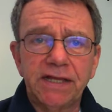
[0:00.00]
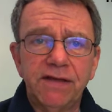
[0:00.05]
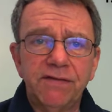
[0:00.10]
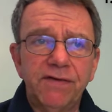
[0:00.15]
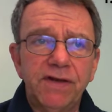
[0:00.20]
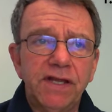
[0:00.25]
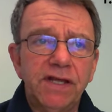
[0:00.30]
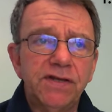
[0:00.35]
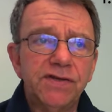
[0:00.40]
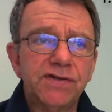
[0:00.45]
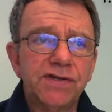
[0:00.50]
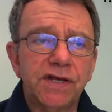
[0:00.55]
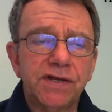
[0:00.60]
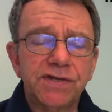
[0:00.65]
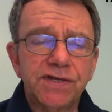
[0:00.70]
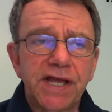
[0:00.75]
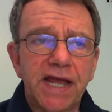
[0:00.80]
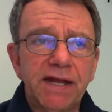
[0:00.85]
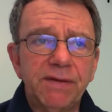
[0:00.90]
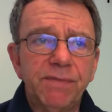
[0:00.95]
activities,
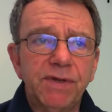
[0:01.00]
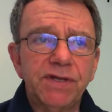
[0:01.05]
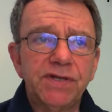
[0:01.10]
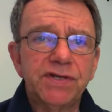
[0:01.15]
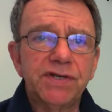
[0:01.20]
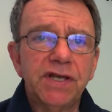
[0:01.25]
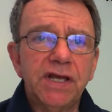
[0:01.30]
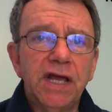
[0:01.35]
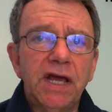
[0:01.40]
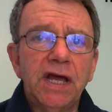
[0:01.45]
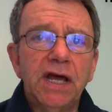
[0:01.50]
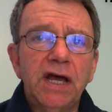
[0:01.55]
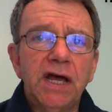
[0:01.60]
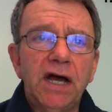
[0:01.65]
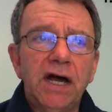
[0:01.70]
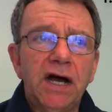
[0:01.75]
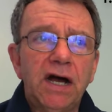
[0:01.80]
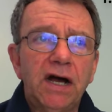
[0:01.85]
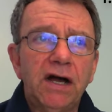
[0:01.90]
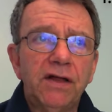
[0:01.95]
assignments,
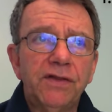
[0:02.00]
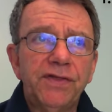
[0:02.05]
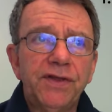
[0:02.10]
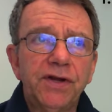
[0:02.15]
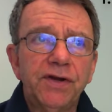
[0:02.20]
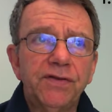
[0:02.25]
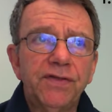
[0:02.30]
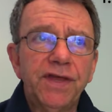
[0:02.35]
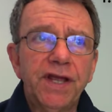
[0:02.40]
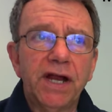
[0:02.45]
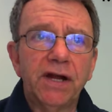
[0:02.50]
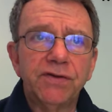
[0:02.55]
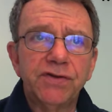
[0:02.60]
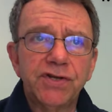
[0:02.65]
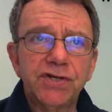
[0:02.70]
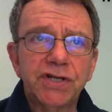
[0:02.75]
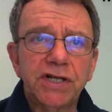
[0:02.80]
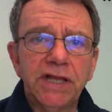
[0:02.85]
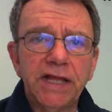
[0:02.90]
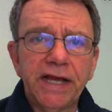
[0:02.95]
they're there.
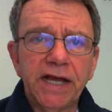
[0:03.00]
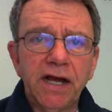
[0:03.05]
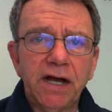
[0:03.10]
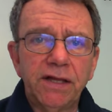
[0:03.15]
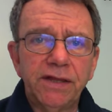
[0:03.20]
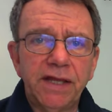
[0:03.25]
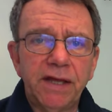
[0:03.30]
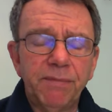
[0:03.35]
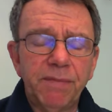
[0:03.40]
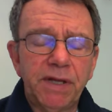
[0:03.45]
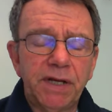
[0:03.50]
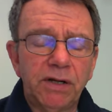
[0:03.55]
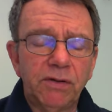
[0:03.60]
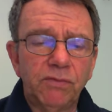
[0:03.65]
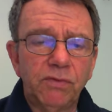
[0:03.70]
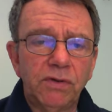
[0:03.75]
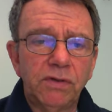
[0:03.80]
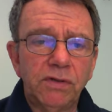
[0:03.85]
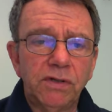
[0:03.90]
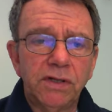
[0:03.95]
Just click on them and
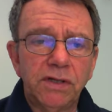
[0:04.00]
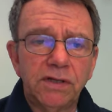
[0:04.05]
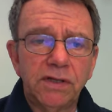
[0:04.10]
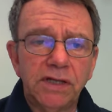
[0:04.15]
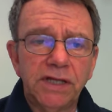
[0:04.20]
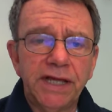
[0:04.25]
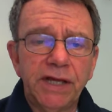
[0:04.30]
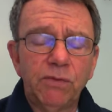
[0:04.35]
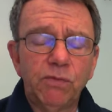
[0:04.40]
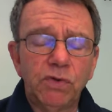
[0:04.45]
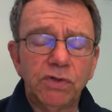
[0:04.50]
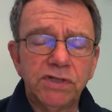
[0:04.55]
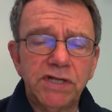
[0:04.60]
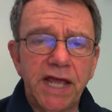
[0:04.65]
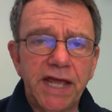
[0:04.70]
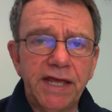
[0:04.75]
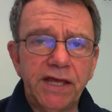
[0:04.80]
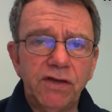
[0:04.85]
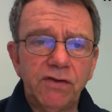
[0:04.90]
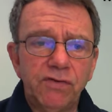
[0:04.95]
link will
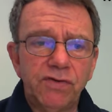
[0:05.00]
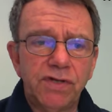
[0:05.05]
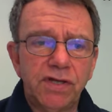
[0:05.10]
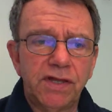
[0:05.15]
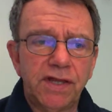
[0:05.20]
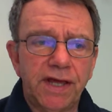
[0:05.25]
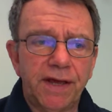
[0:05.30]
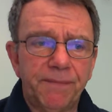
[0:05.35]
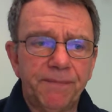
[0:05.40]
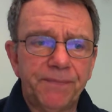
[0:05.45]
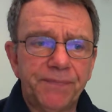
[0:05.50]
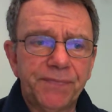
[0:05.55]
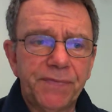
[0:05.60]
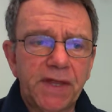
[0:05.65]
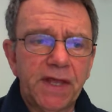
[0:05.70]
take you to them.